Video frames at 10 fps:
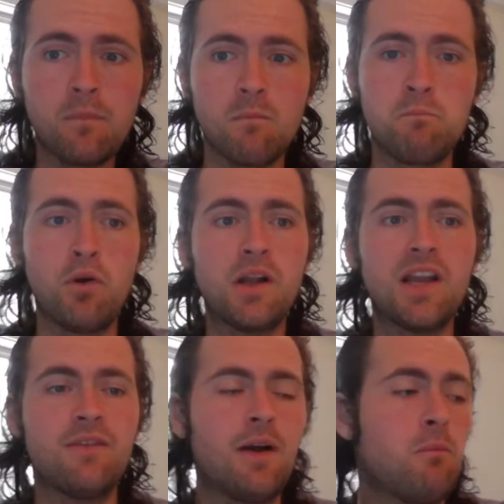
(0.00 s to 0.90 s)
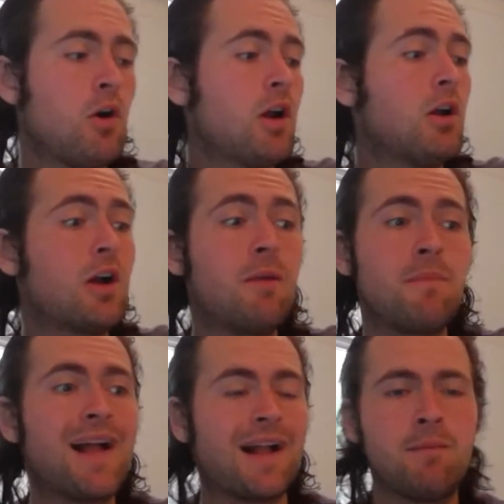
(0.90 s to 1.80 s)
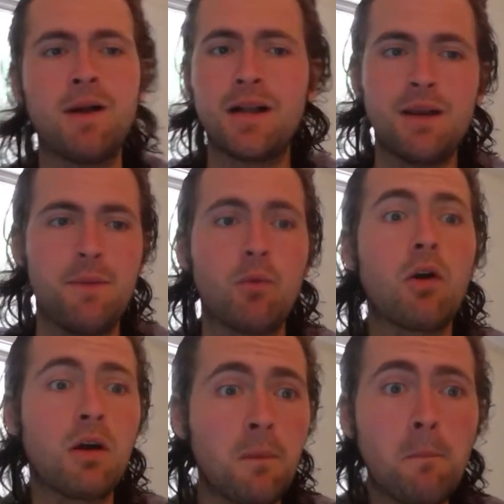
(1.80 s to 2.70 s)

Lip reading: Book it. If I'm wrong, I'll come back. I'm not going to be wrong.